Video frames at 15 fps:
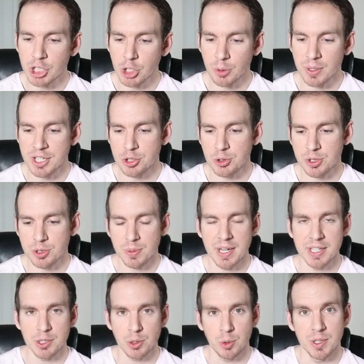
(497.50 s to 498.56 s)
your interest
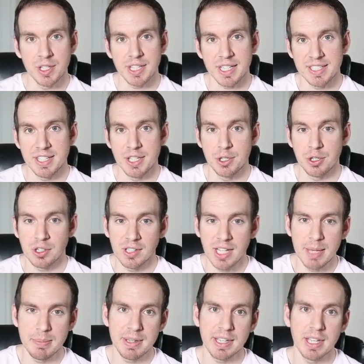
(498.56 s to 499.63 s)
rates are going to continue
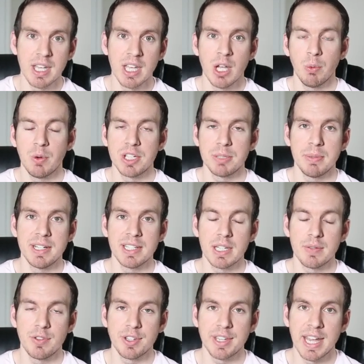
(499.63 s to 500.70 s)
climbing, which means
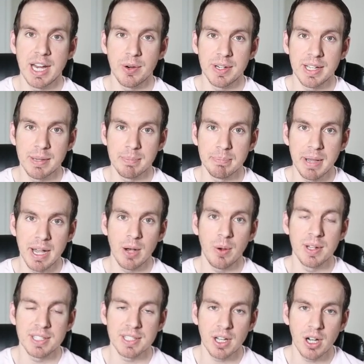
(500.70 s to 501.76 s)
if you carry a
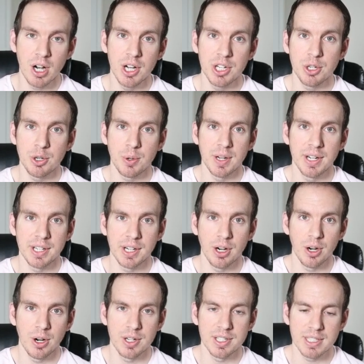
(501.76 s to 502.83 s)
balance on your credit
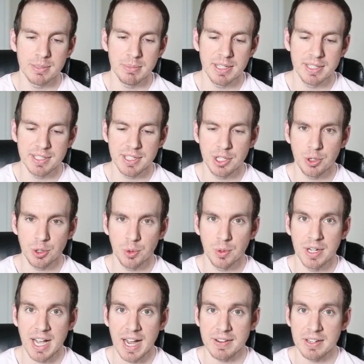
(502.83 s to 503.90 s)
cards, it means that you're
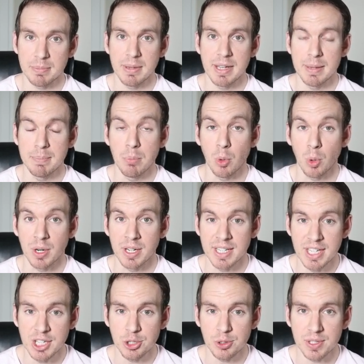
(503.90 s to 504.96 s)
going to have to pay more in
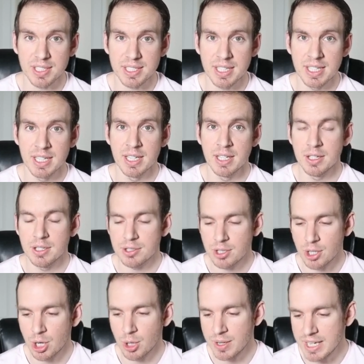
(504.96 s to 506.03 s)
interest.
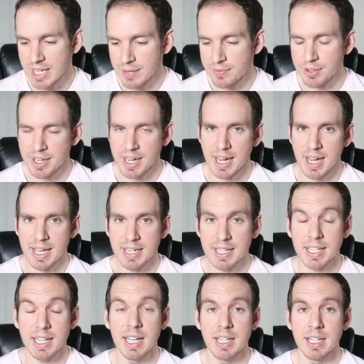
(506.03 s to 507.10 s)
So, if you can,
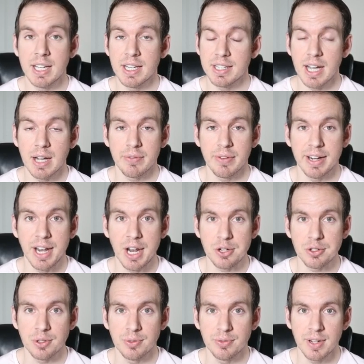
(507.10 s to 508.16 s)
again, not
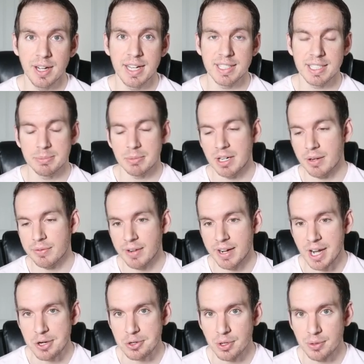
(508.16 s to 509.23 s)
financial advice, I'm not a
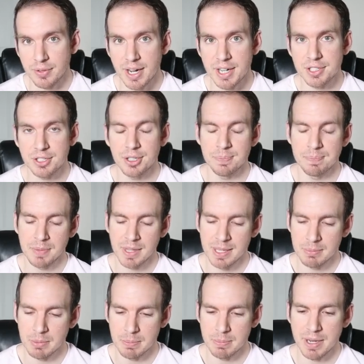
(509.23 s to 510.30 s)
financial advisor,
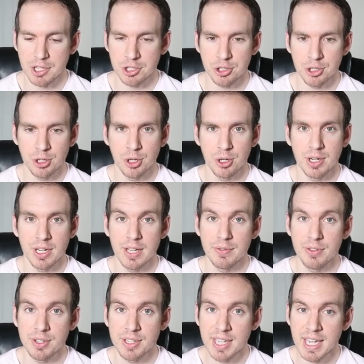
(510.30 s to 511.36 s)
but make sure,
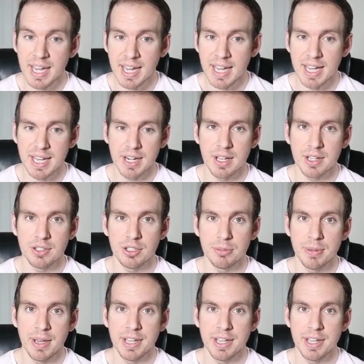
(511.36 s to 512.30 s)
if you can, to